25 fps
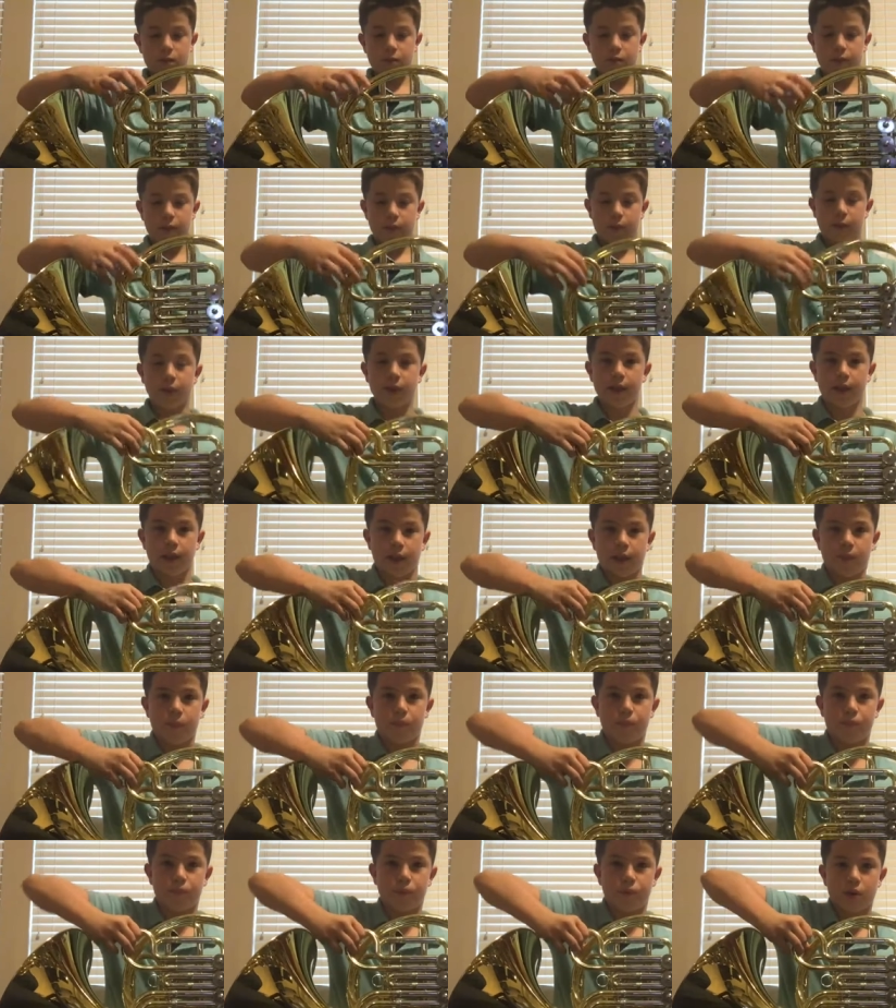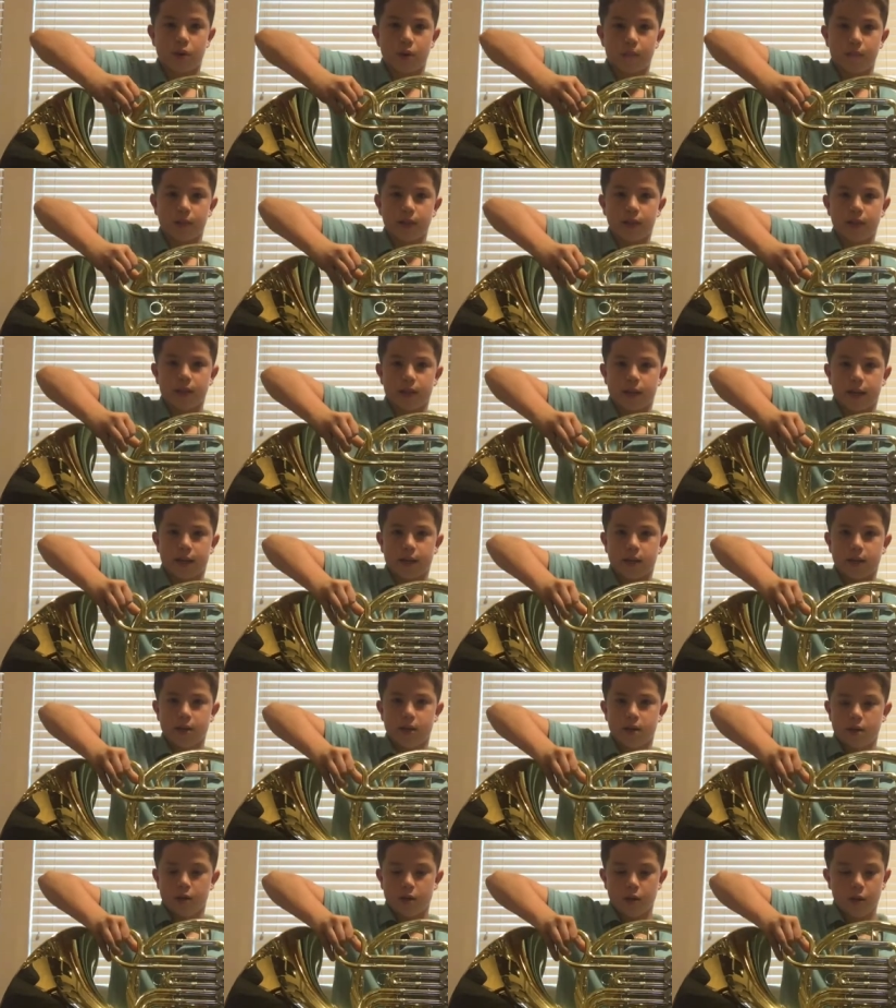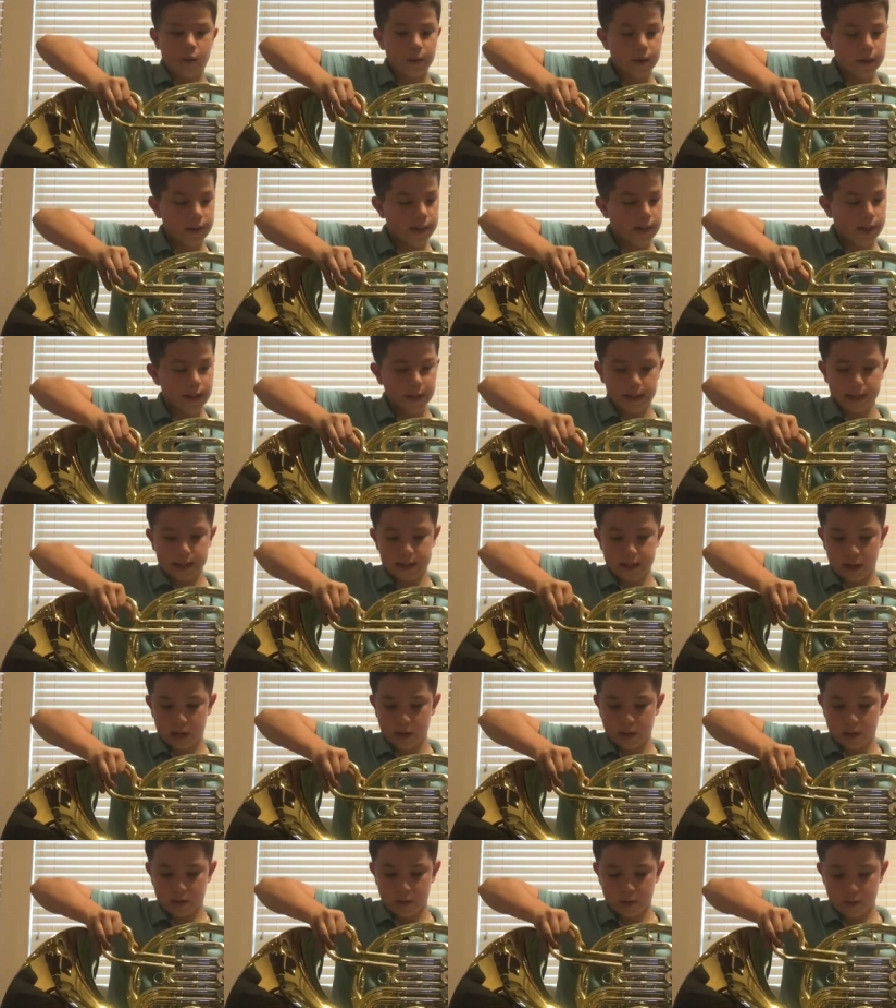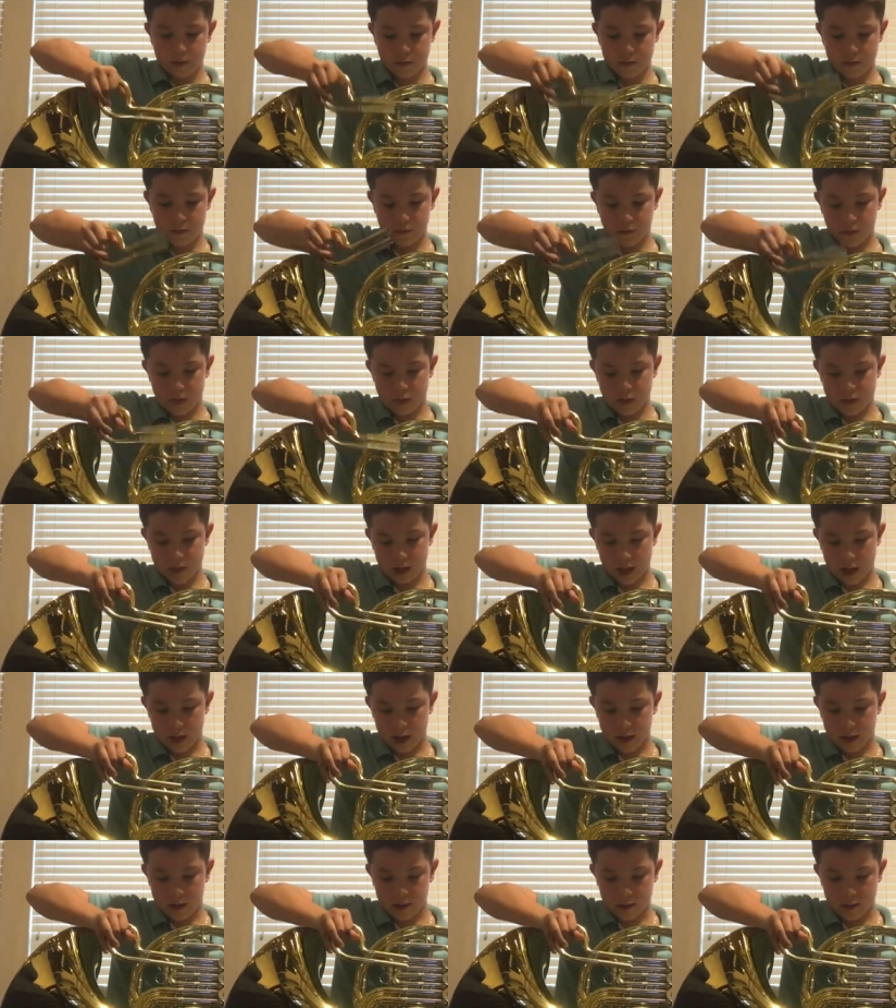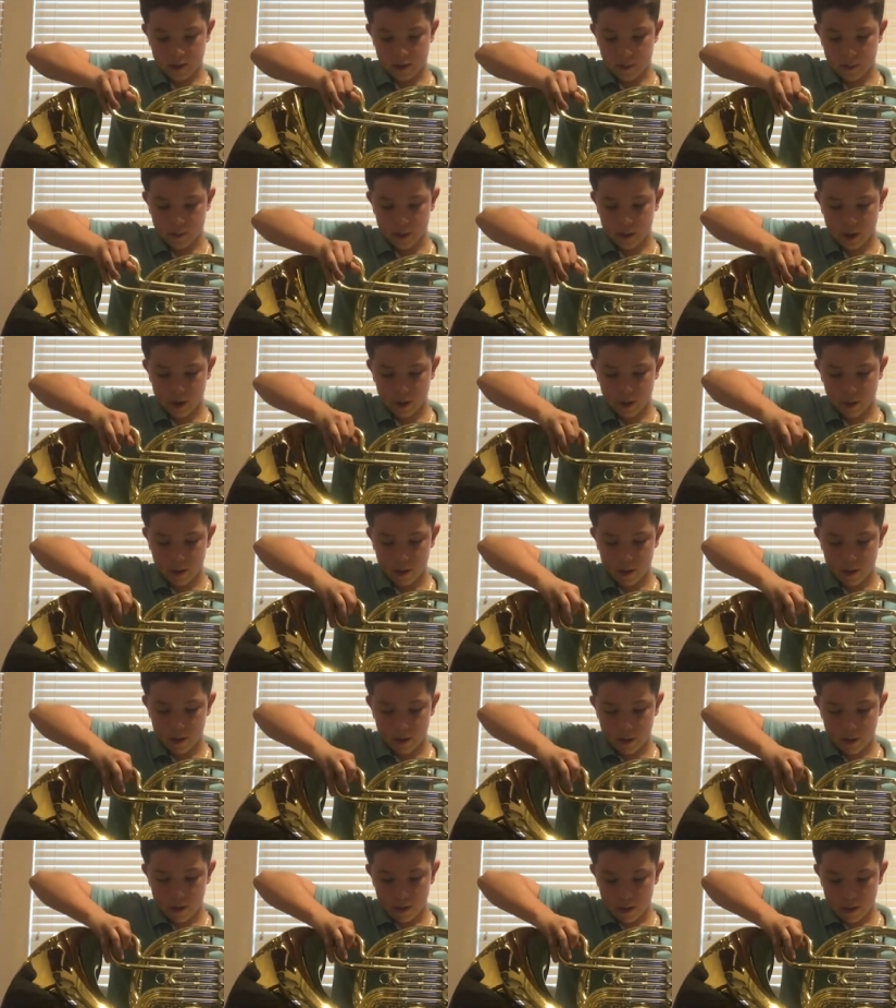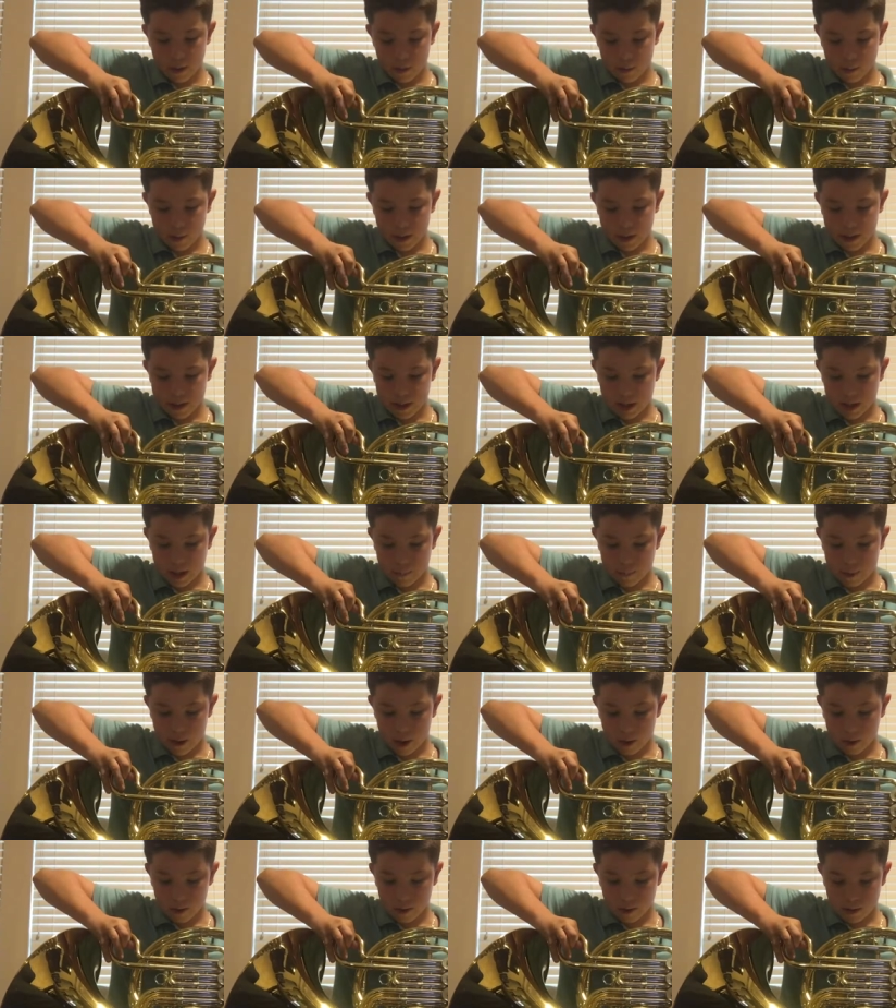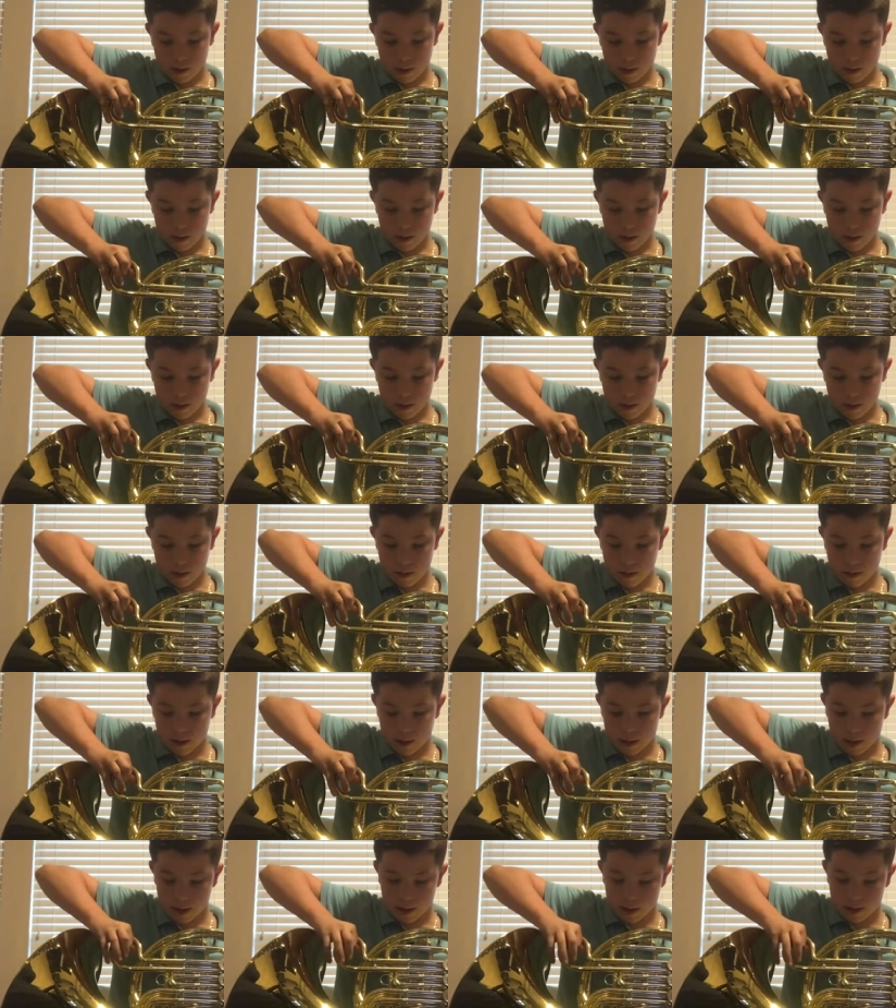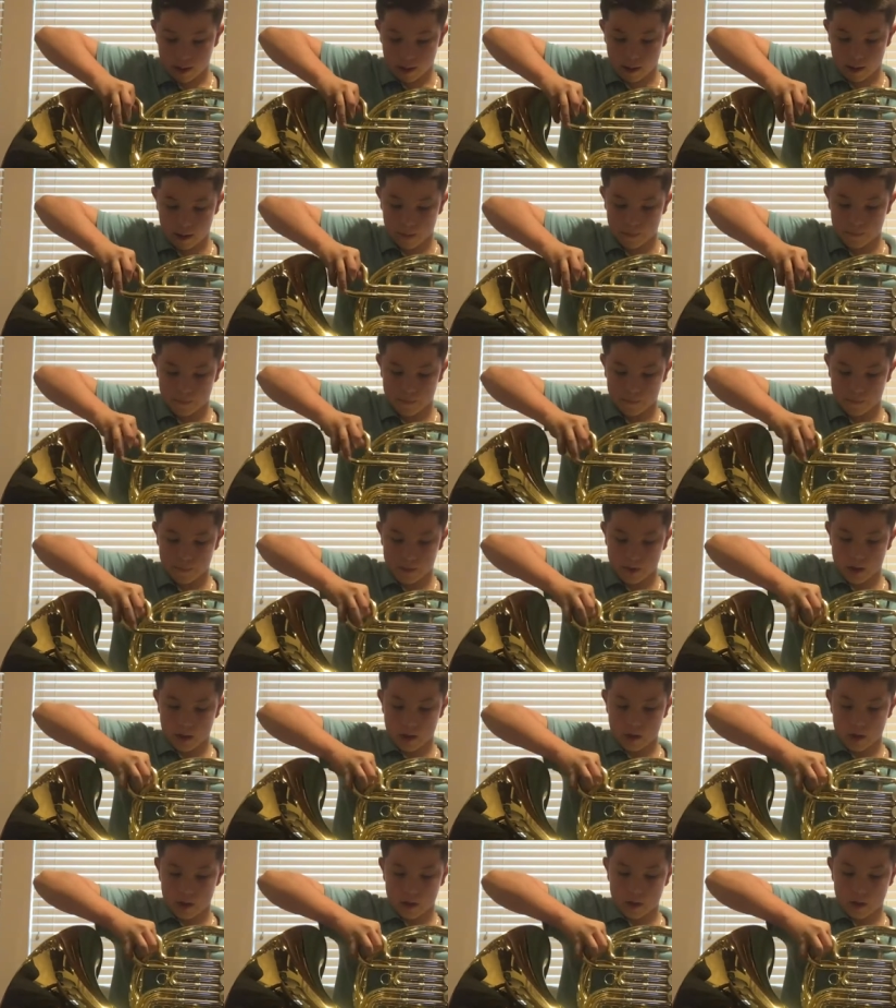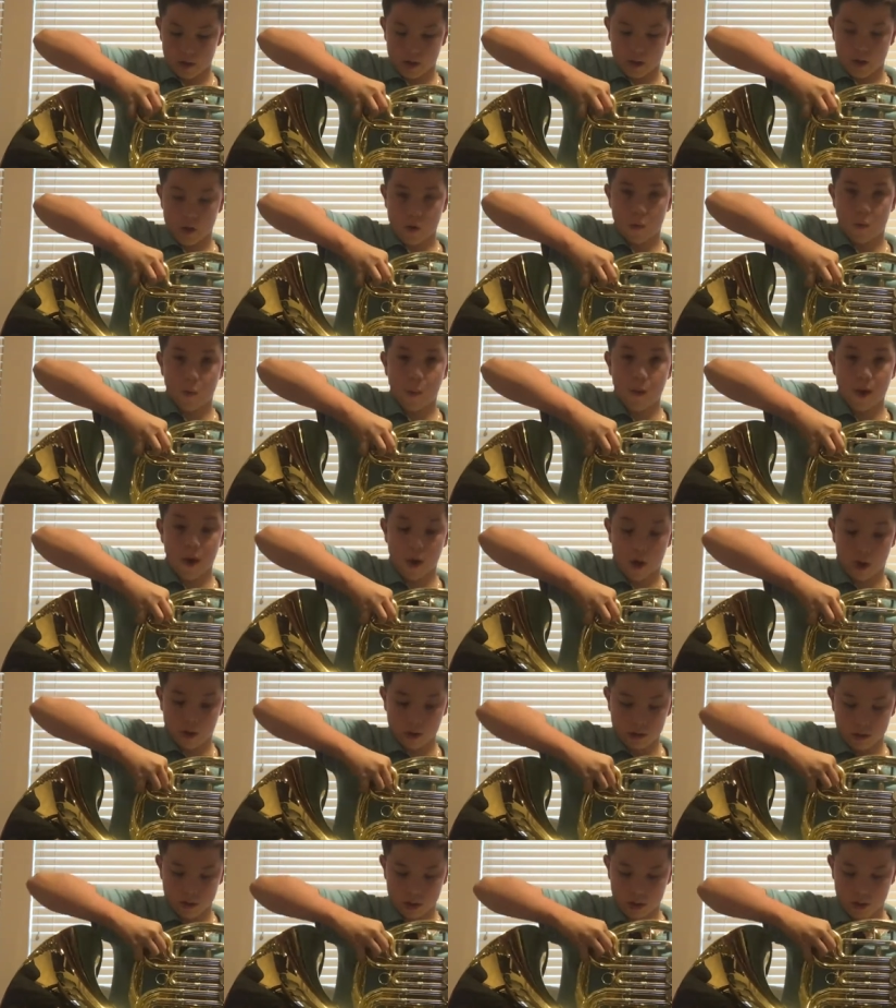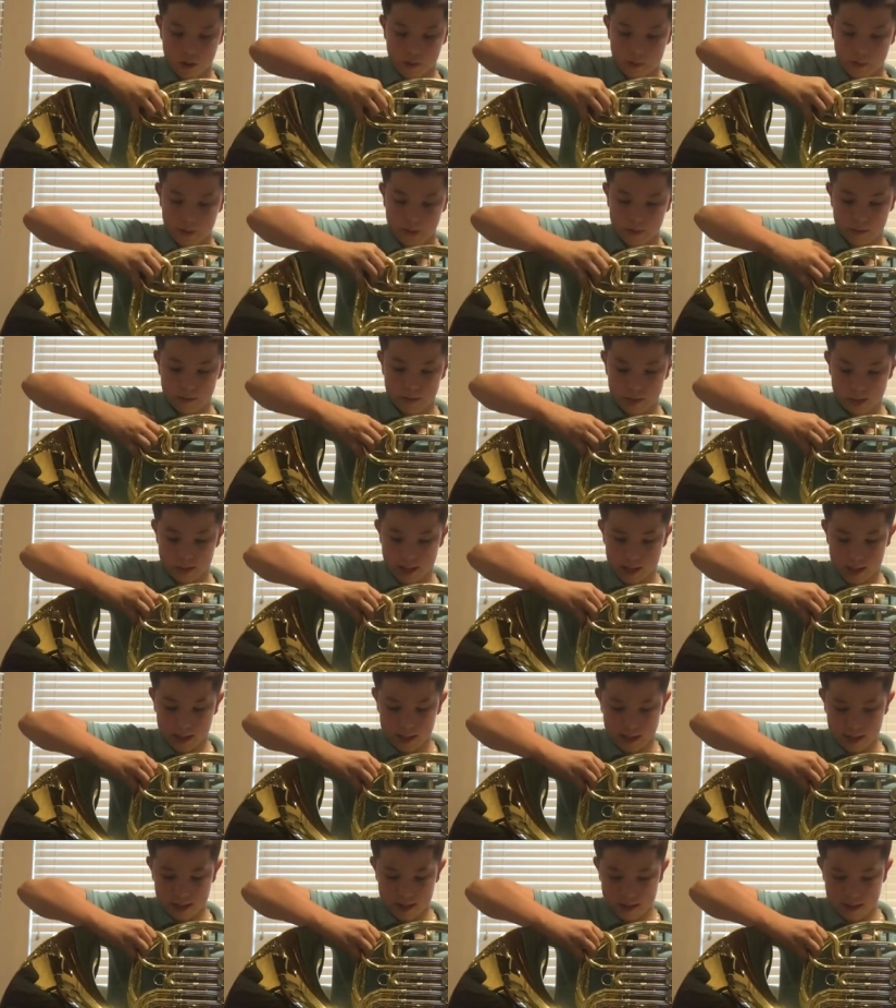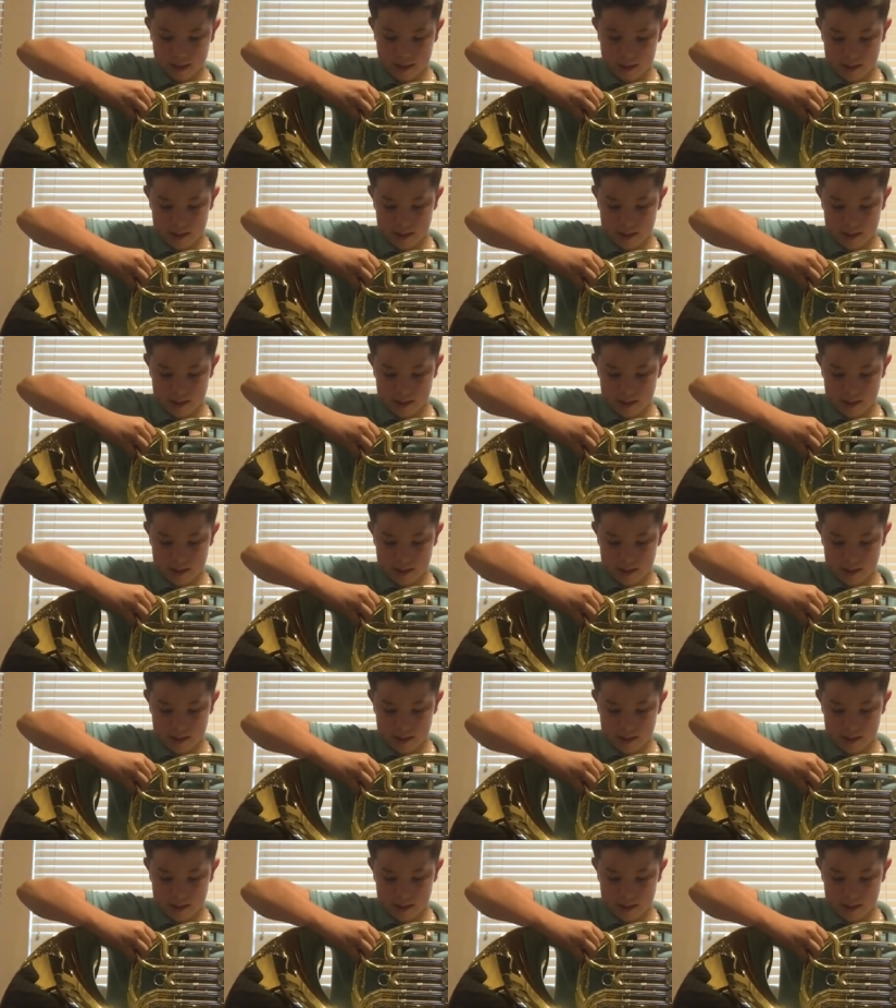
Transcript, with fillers: we we like complete like we can take these out. First slide, there we go. We can take them out, and uh, we also we do this thing,